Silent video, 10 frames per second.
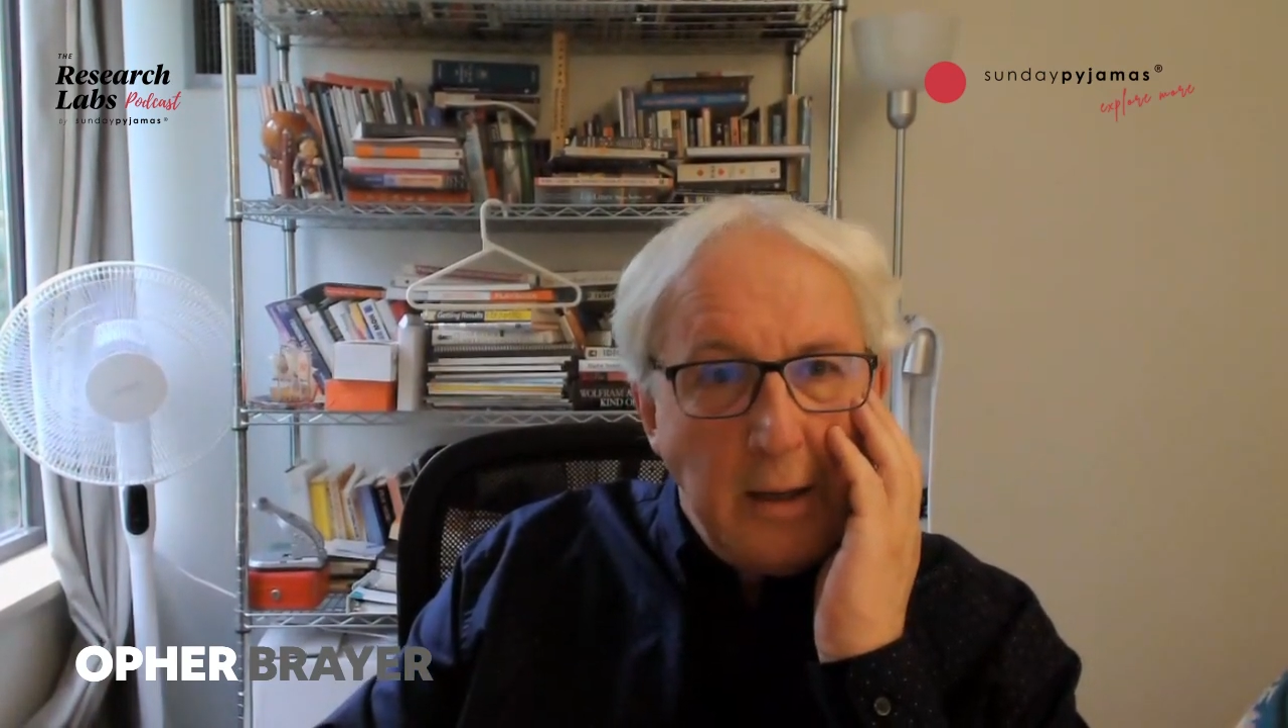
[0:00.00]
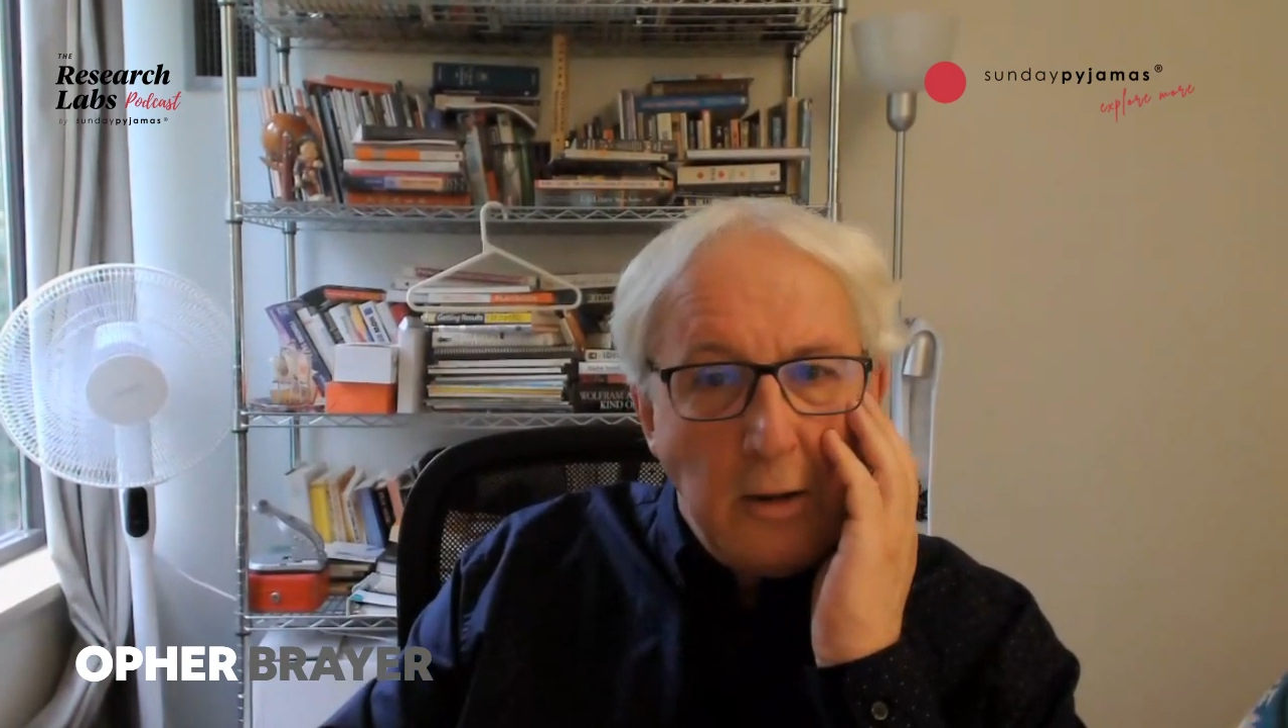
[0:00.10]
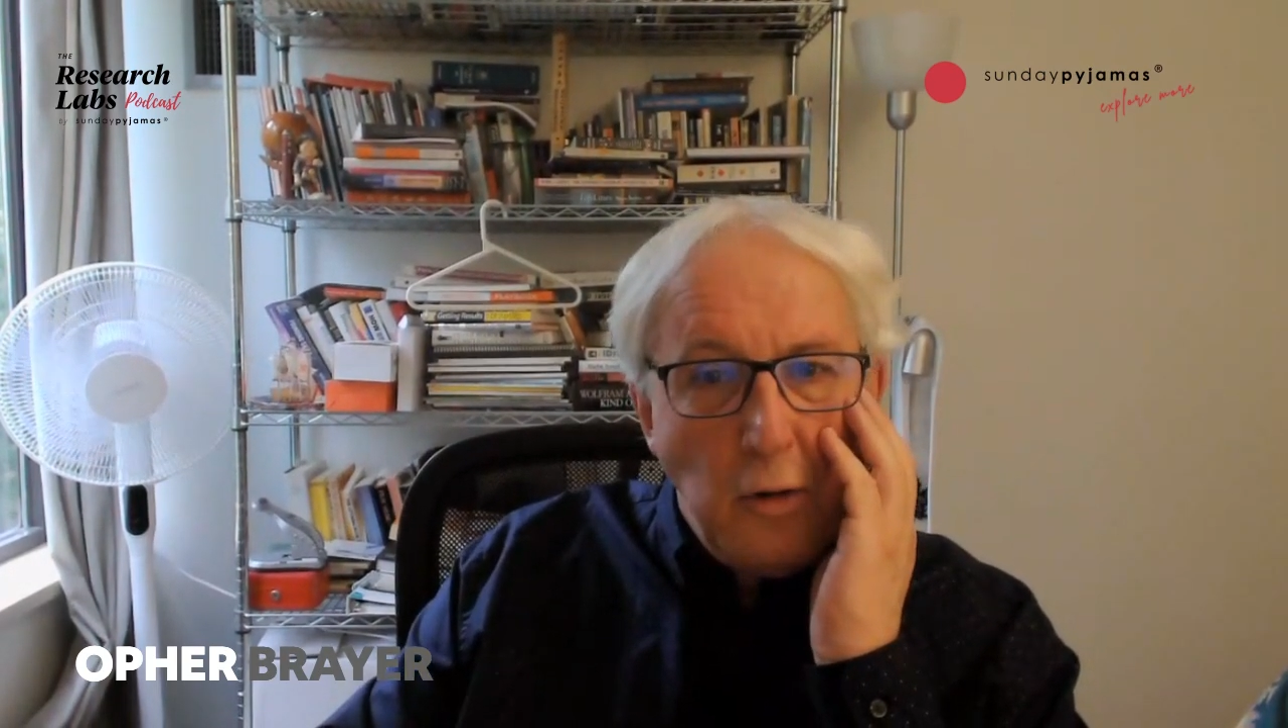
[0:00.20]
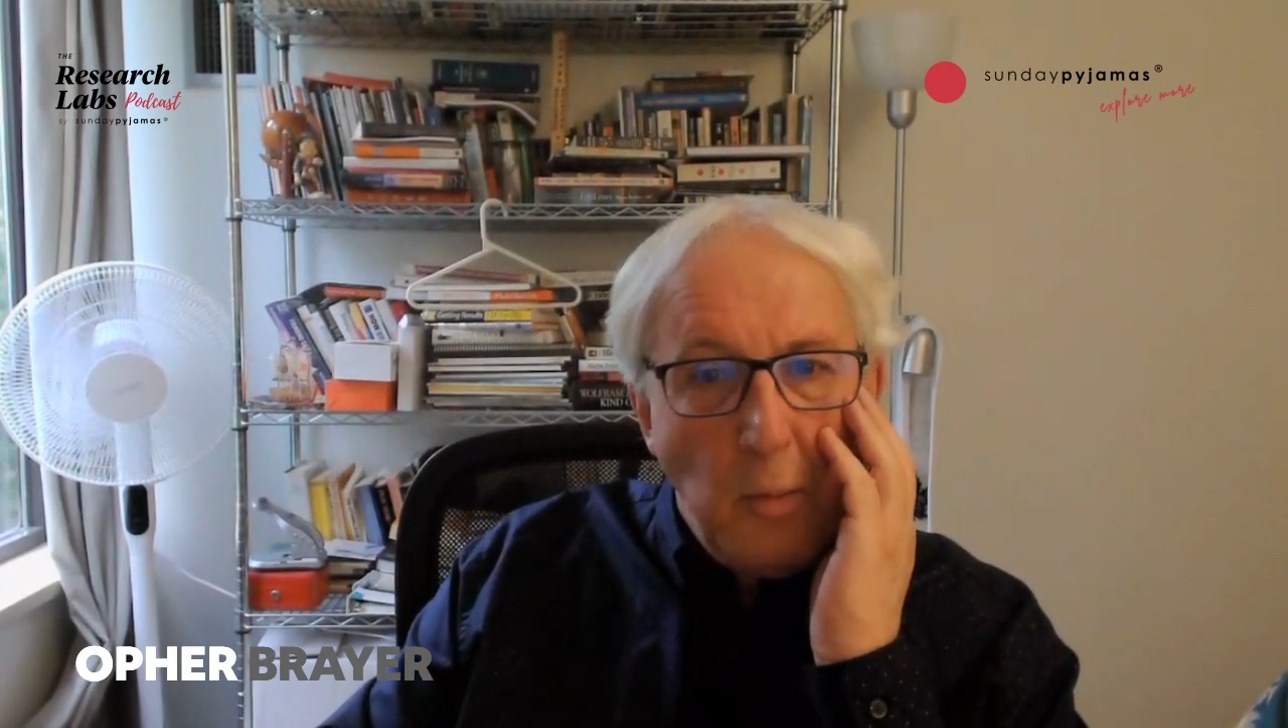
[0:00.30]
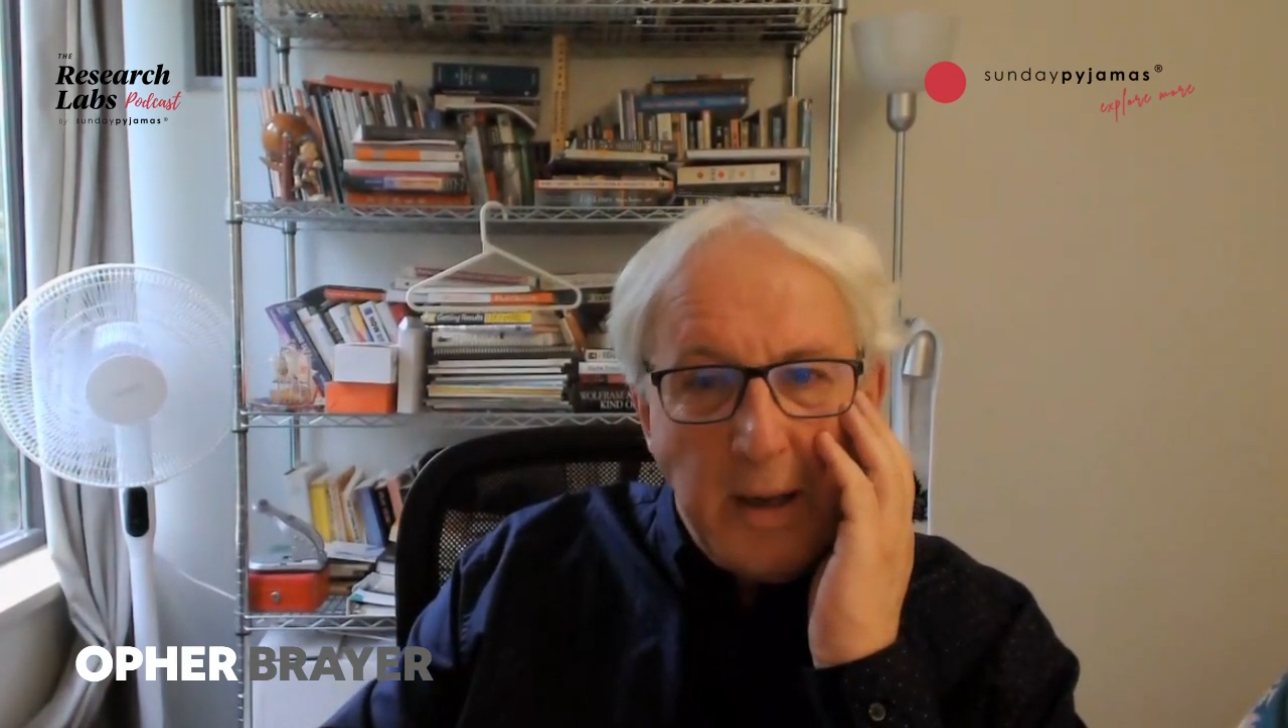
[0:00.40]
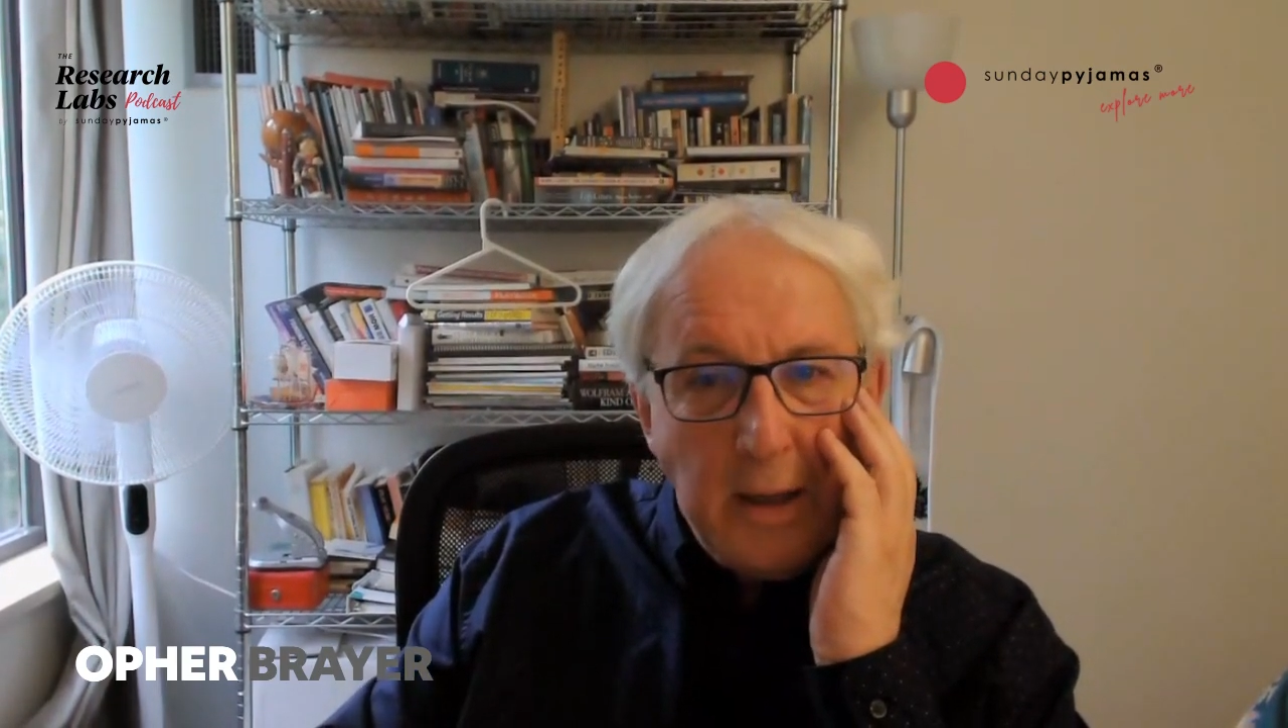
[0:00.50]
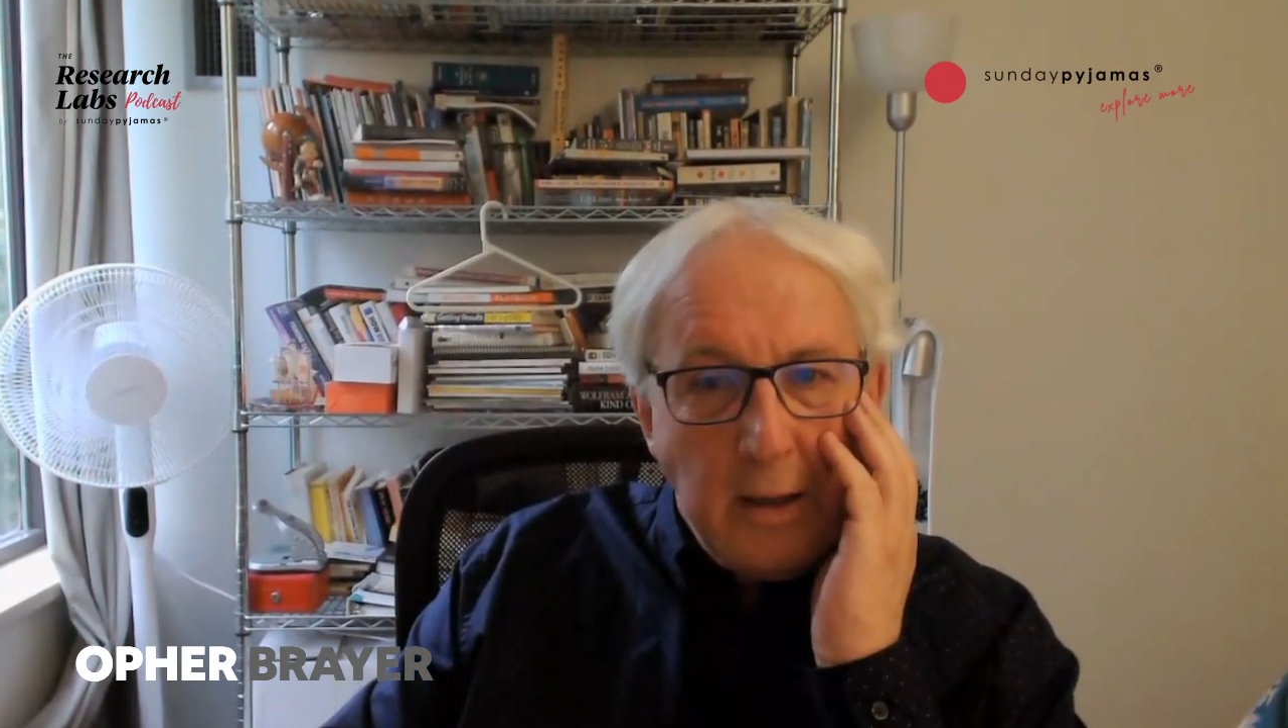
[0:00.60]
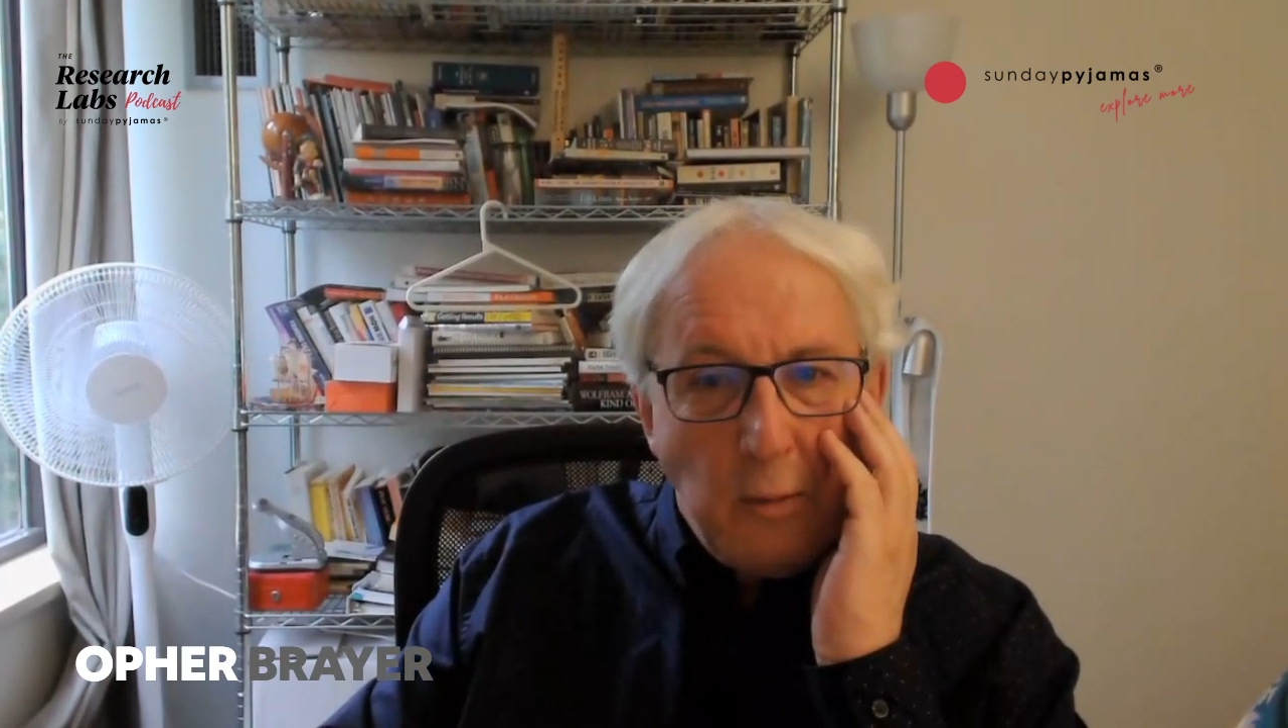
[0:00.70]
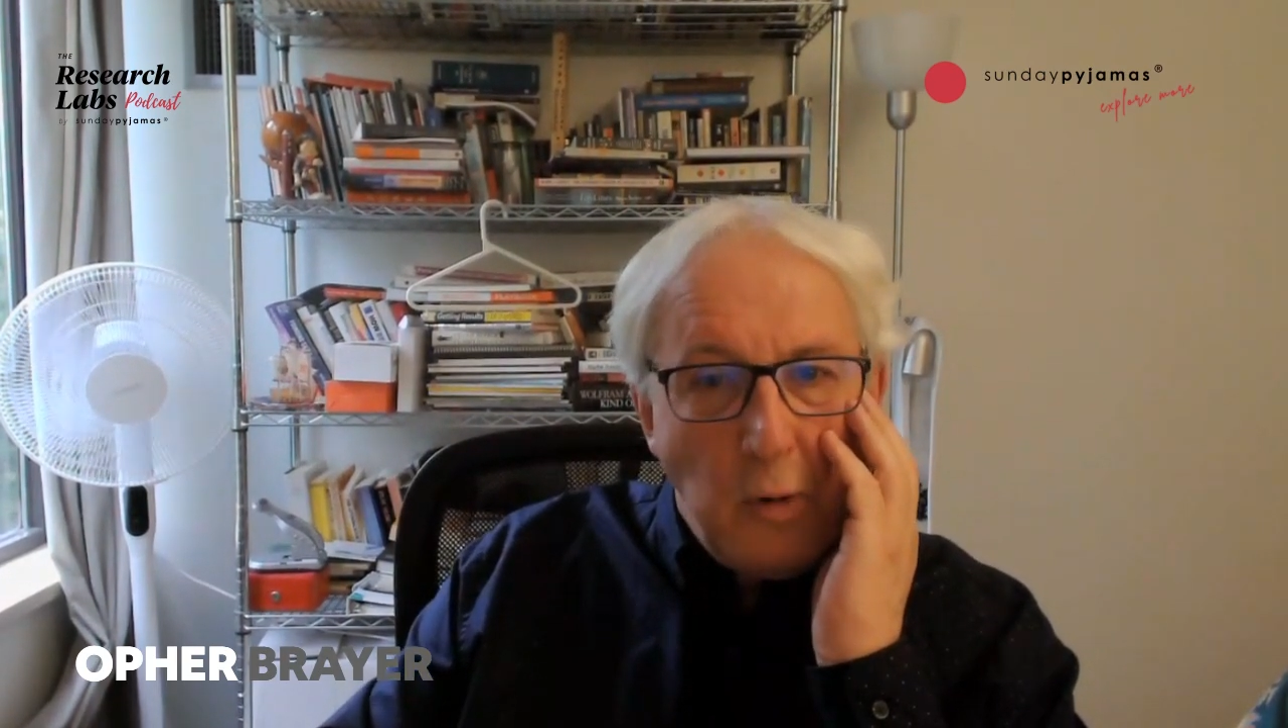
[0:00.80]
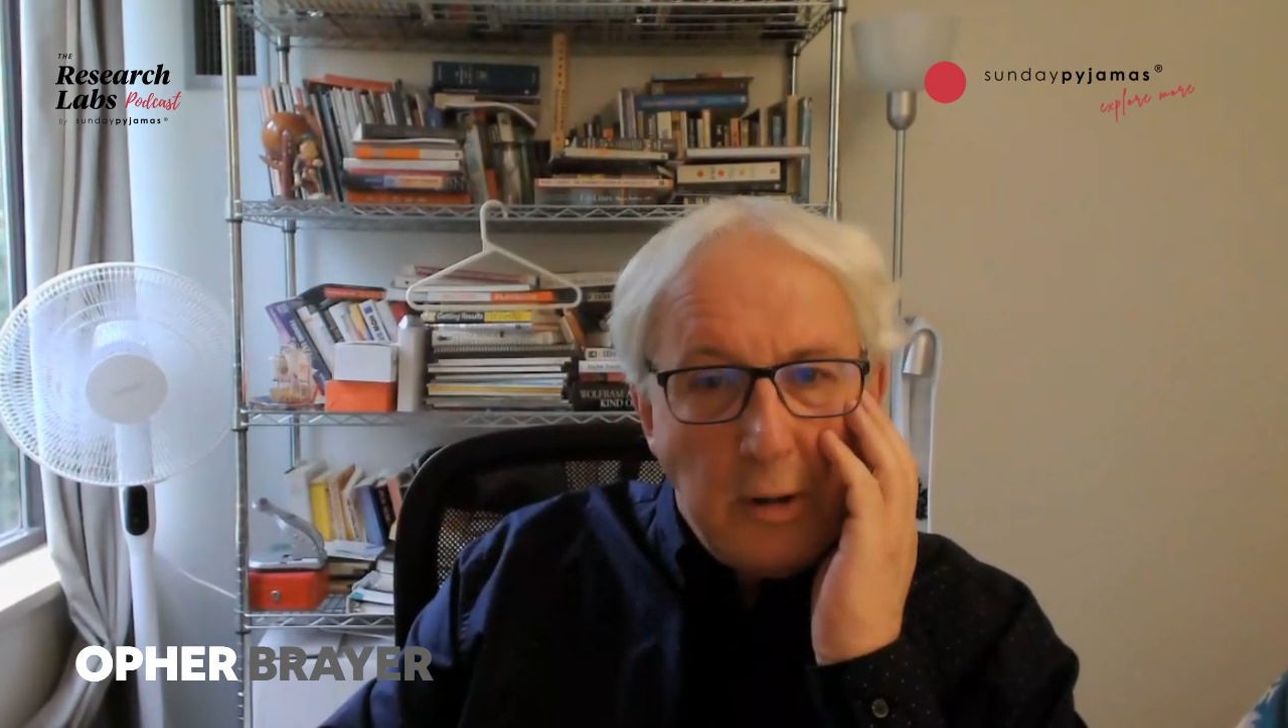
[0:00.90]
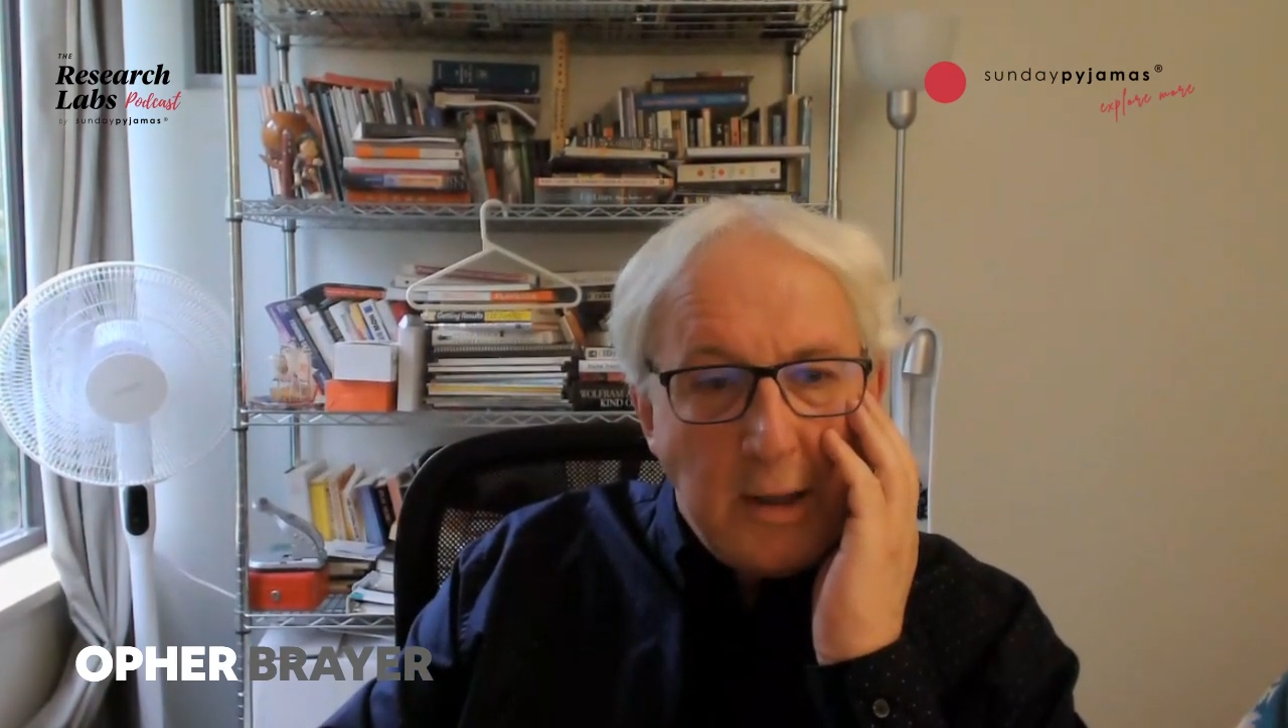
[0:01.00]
that nobody in the world